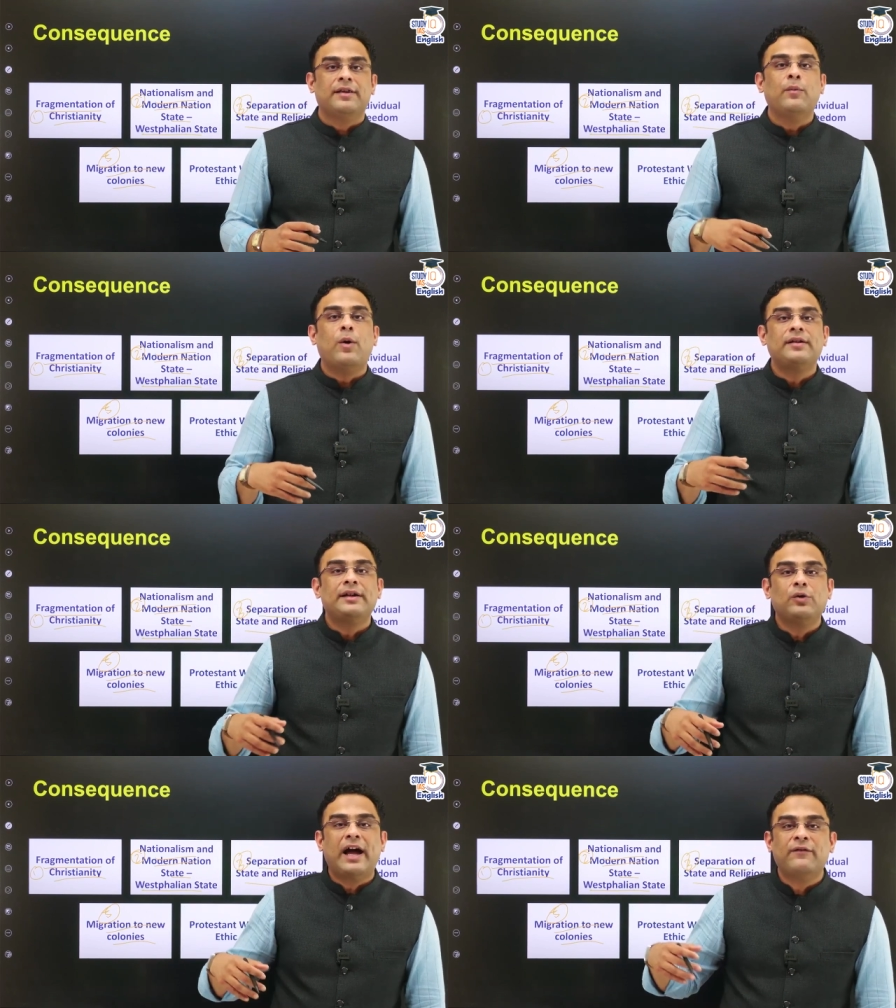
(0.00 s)
They
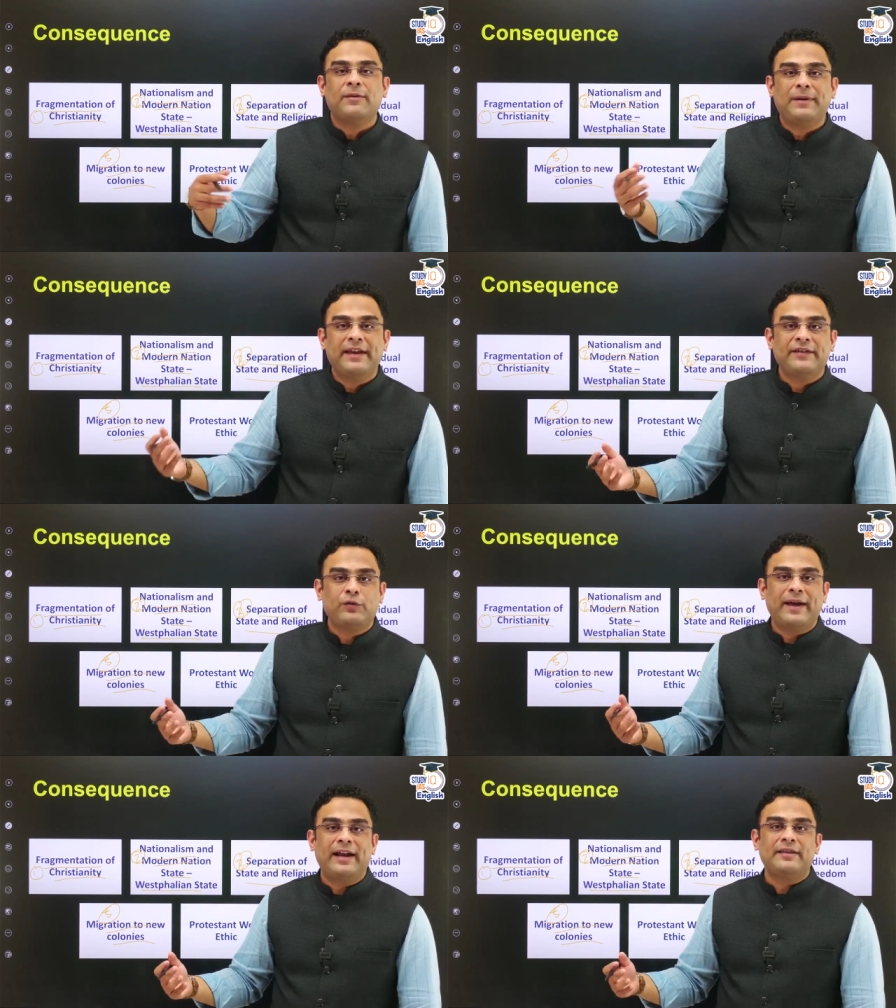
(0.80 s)
wanted to have a
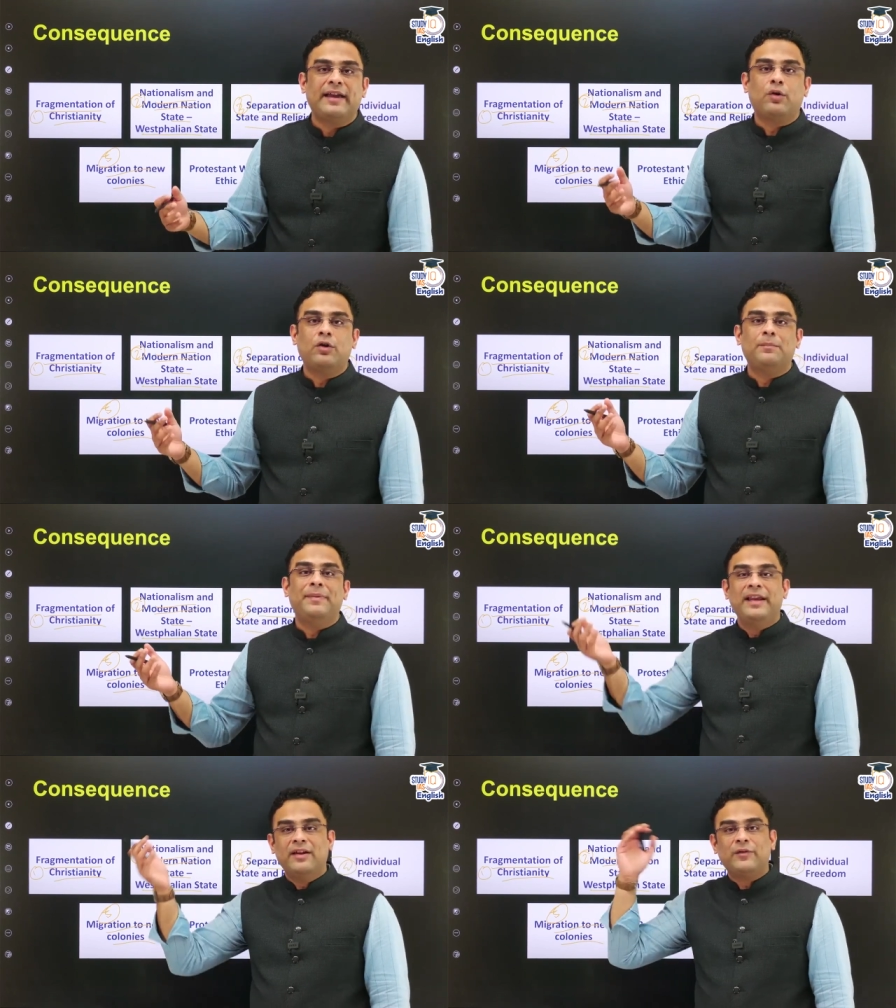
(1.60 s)
place where they could
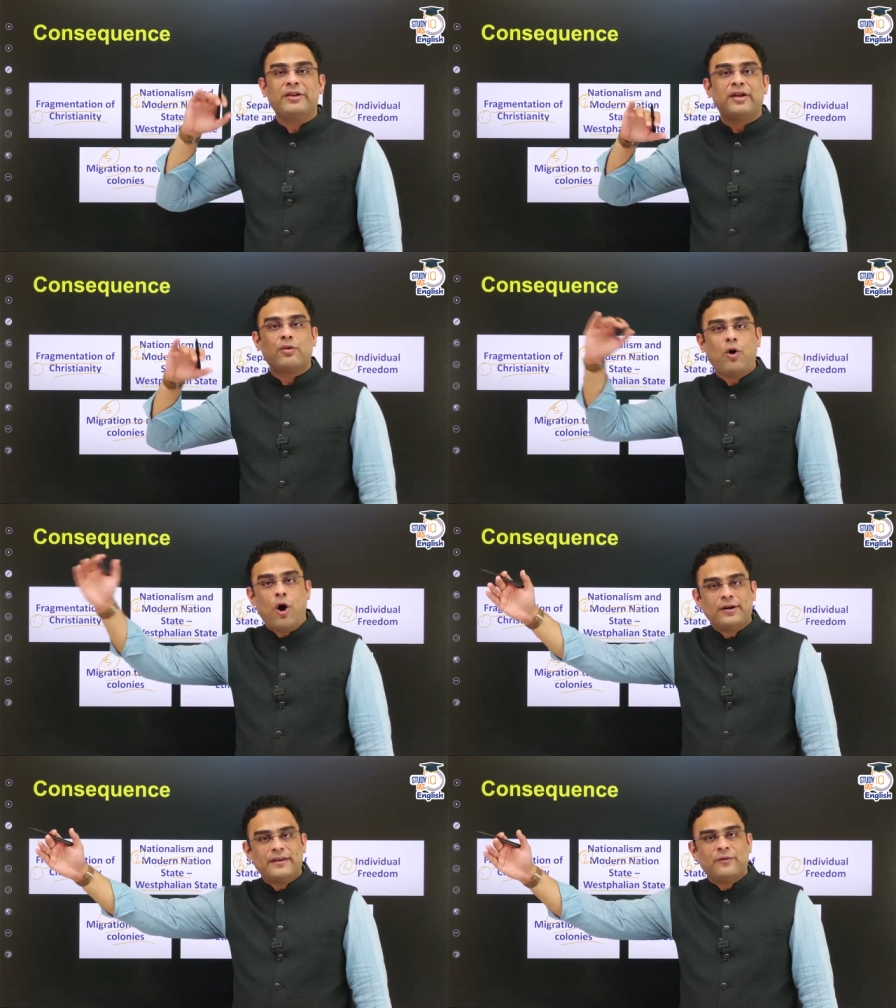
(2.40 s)
believe in their
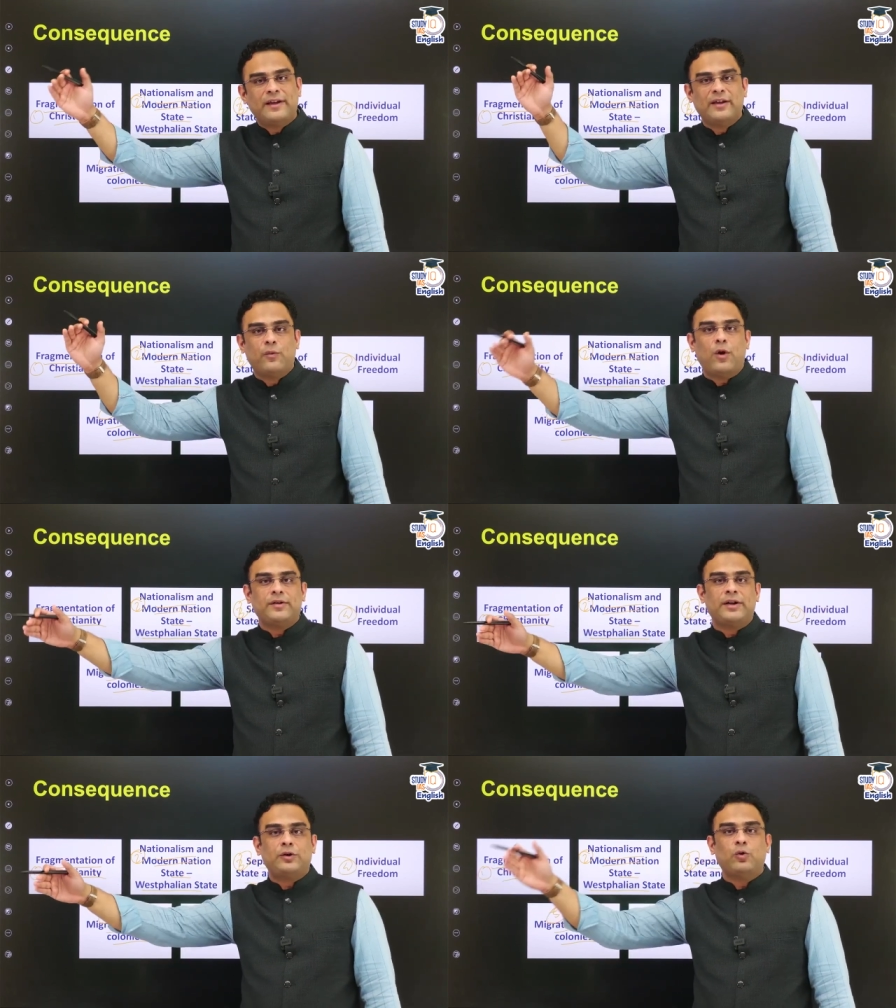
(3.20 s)
God the way they
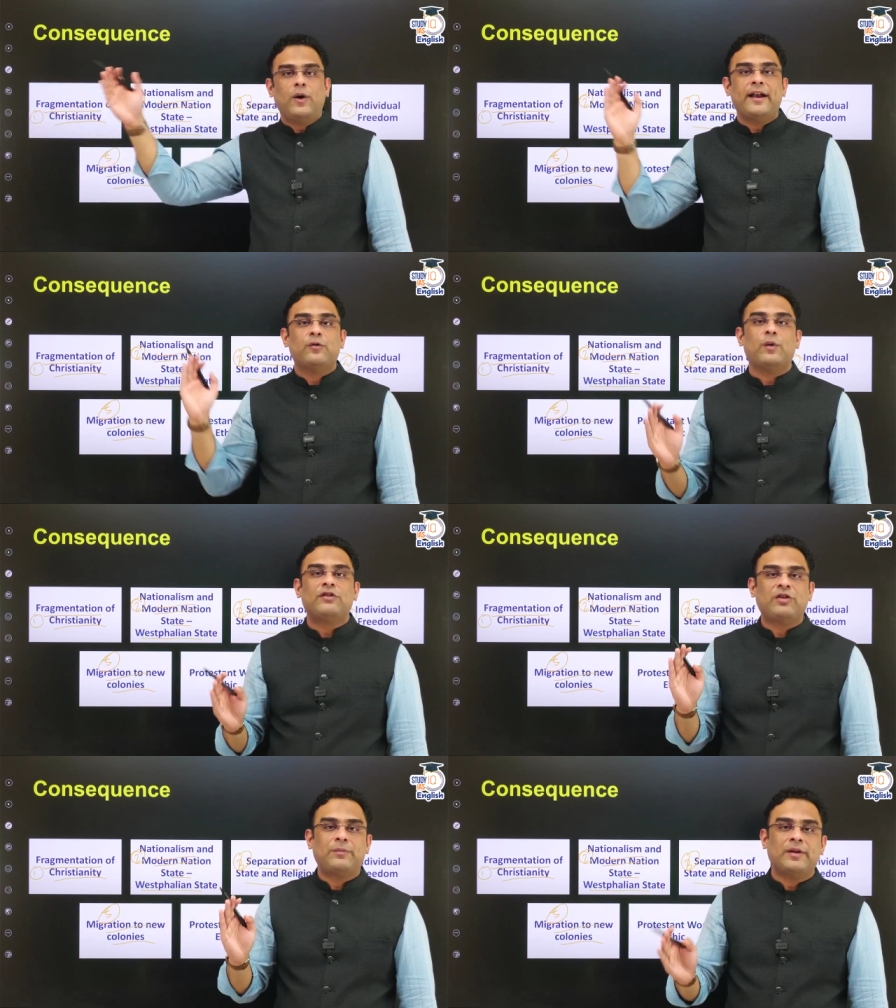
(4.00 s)
wanted to and
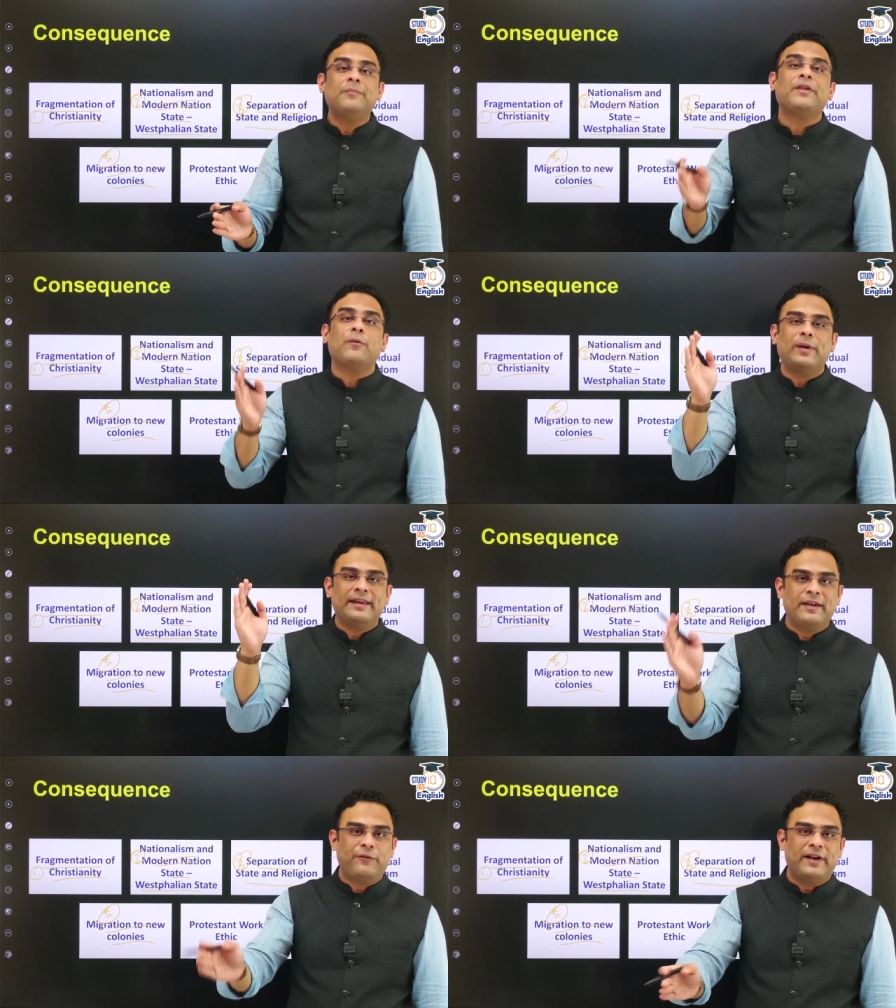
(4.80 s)
worship him the
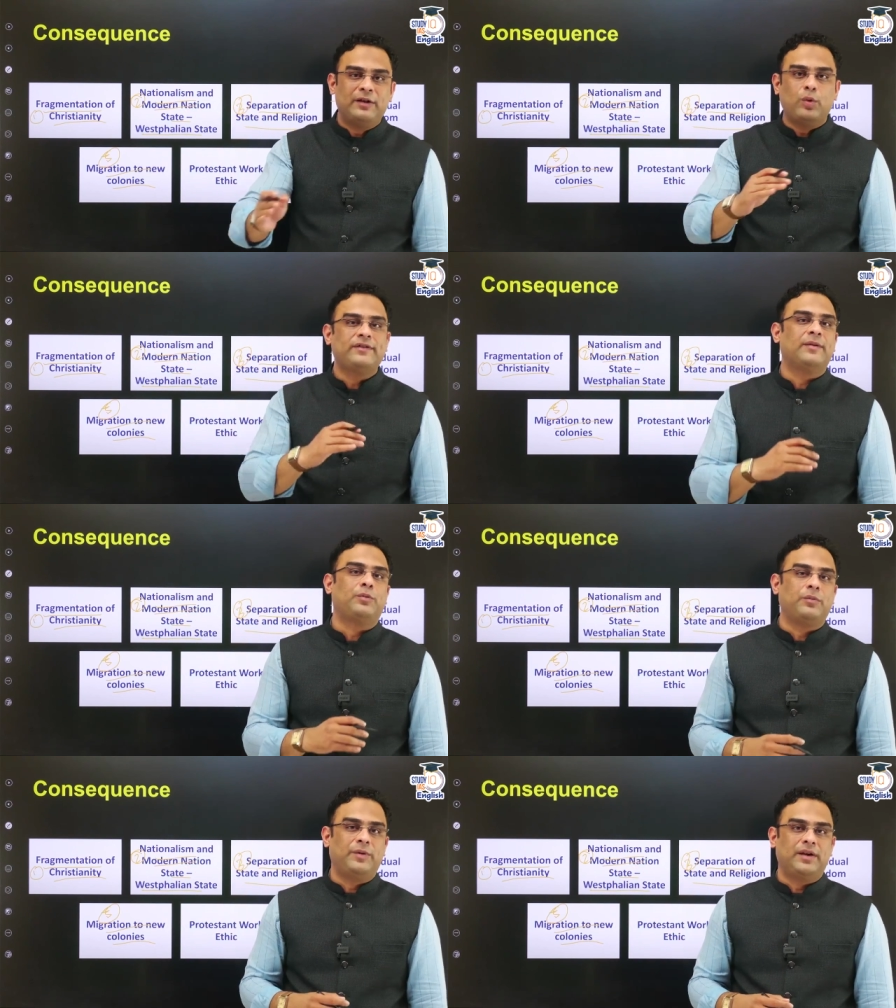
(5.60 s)
way they felt was
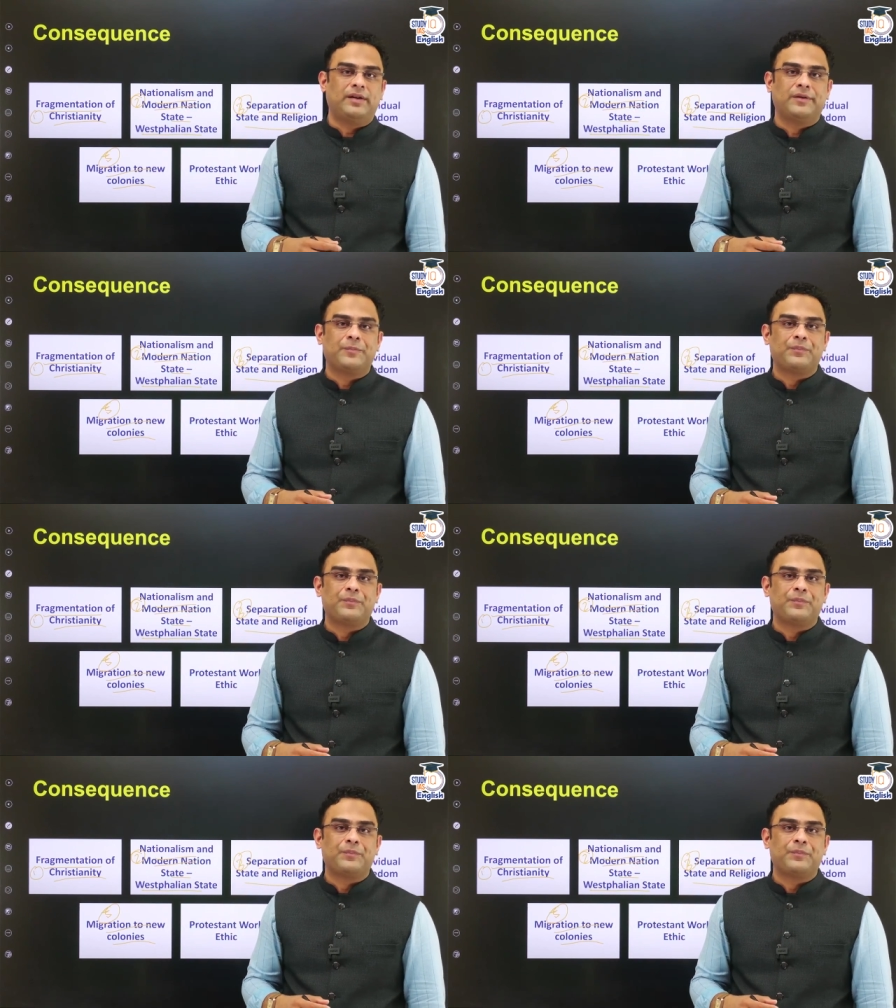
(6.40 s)
appropriate.